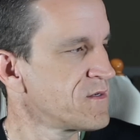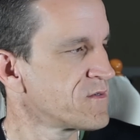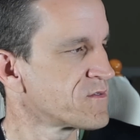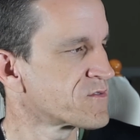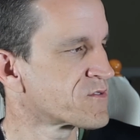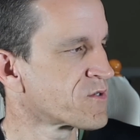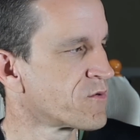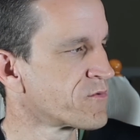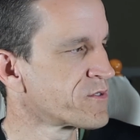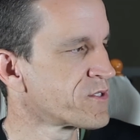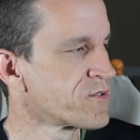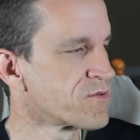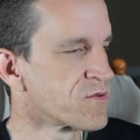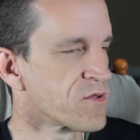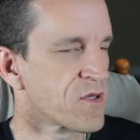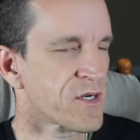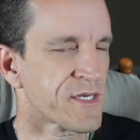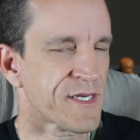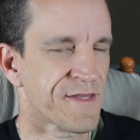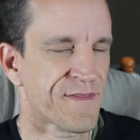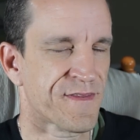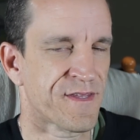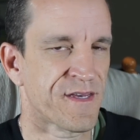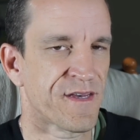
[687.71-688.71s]
So when you
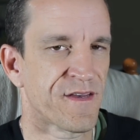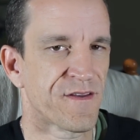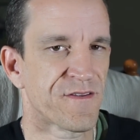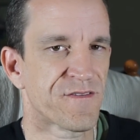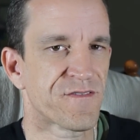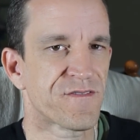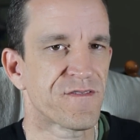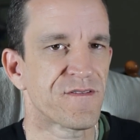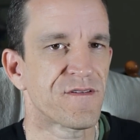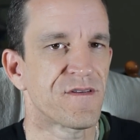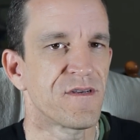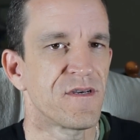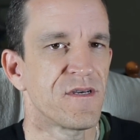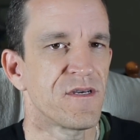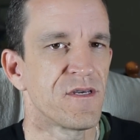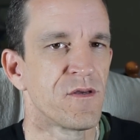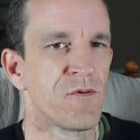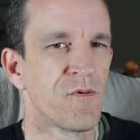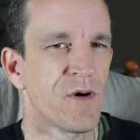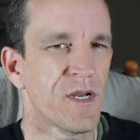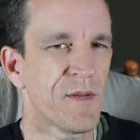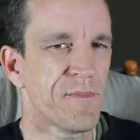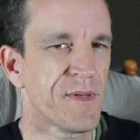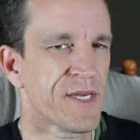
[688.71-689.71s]
look at this,
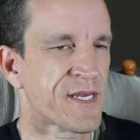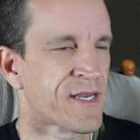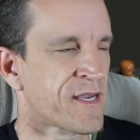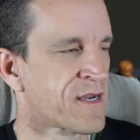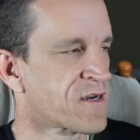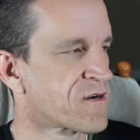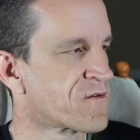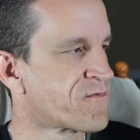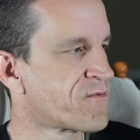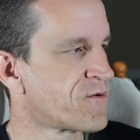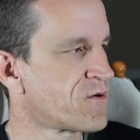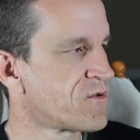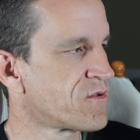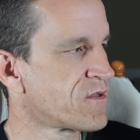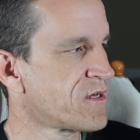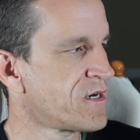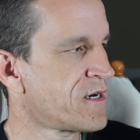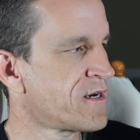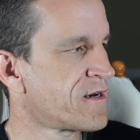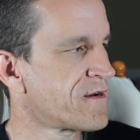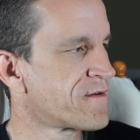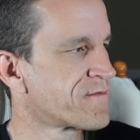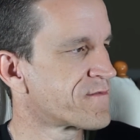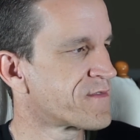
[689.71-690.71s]
you want to be careful
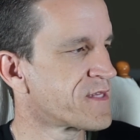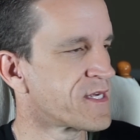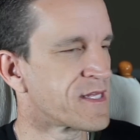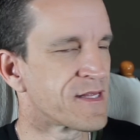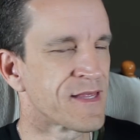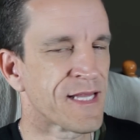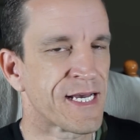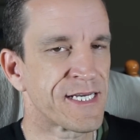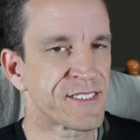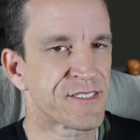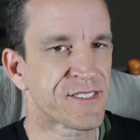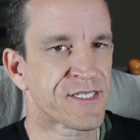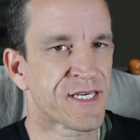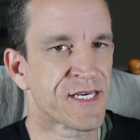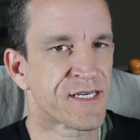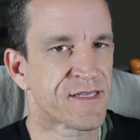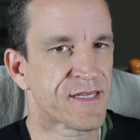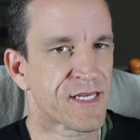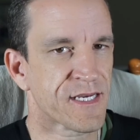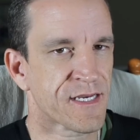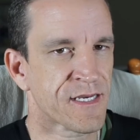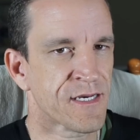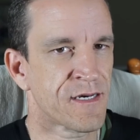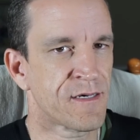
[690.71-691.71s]
of the lens
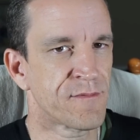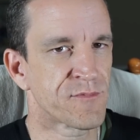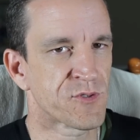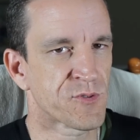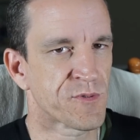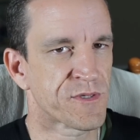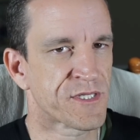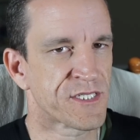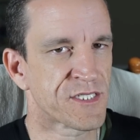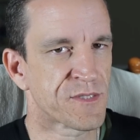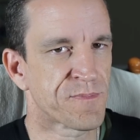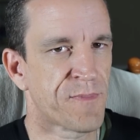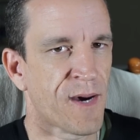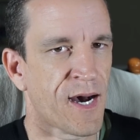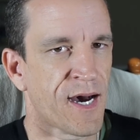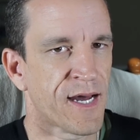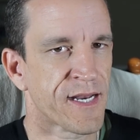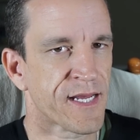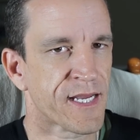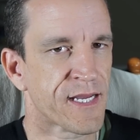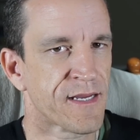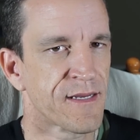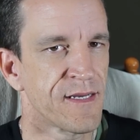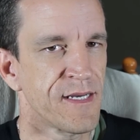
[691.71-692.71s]
kit that comes with this
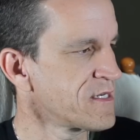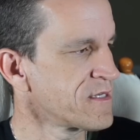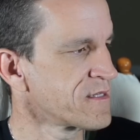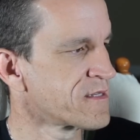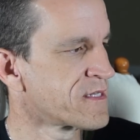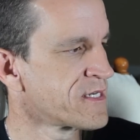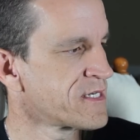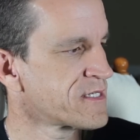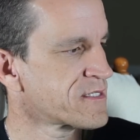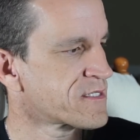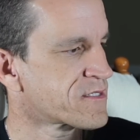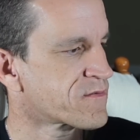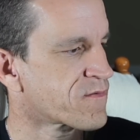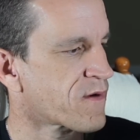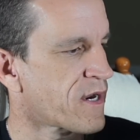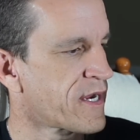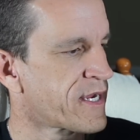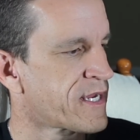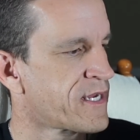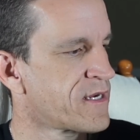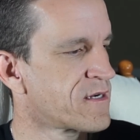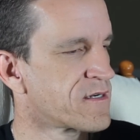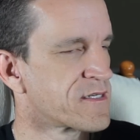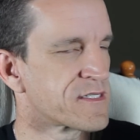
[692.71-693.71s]
body. This
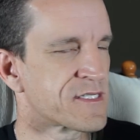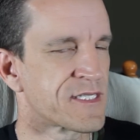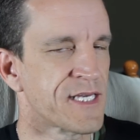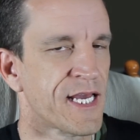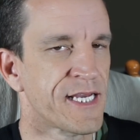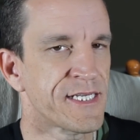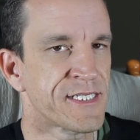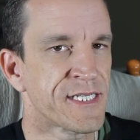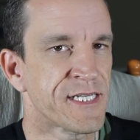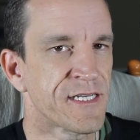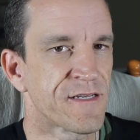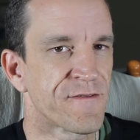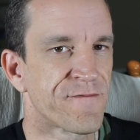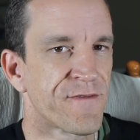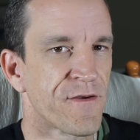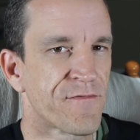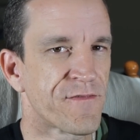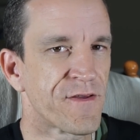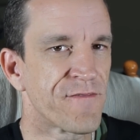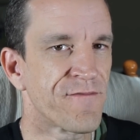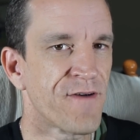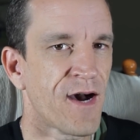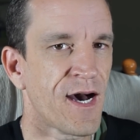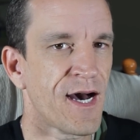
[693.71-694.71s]
right here is the
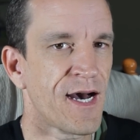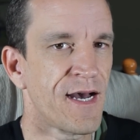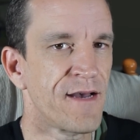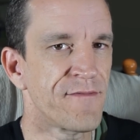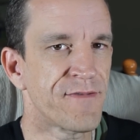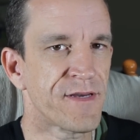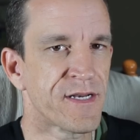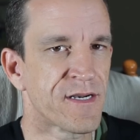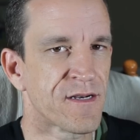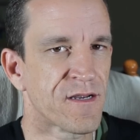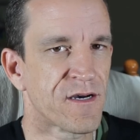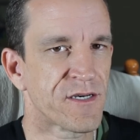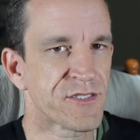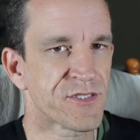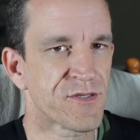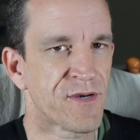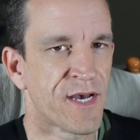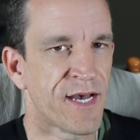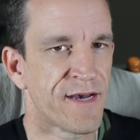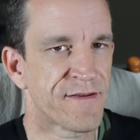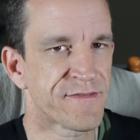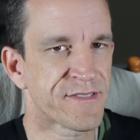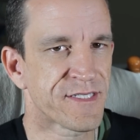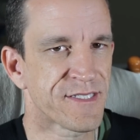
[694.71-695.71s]
18-55, and it also
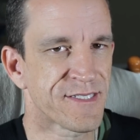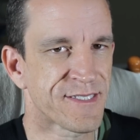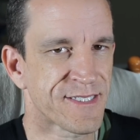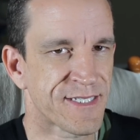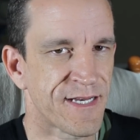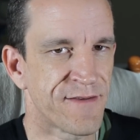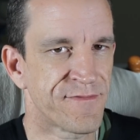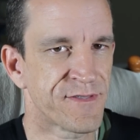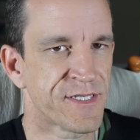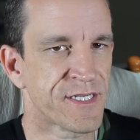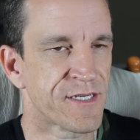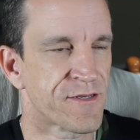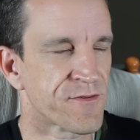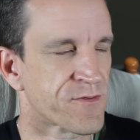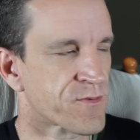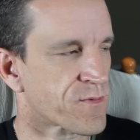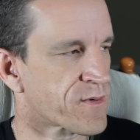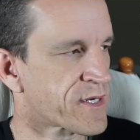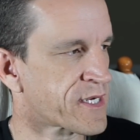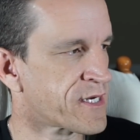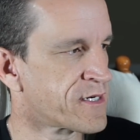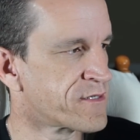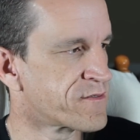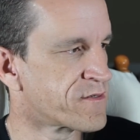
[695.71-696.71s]
has the
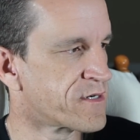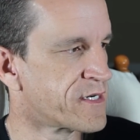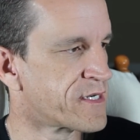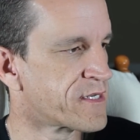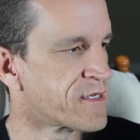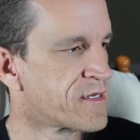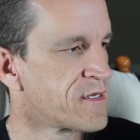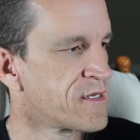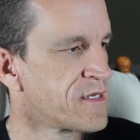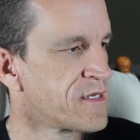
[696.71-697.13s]
70-300.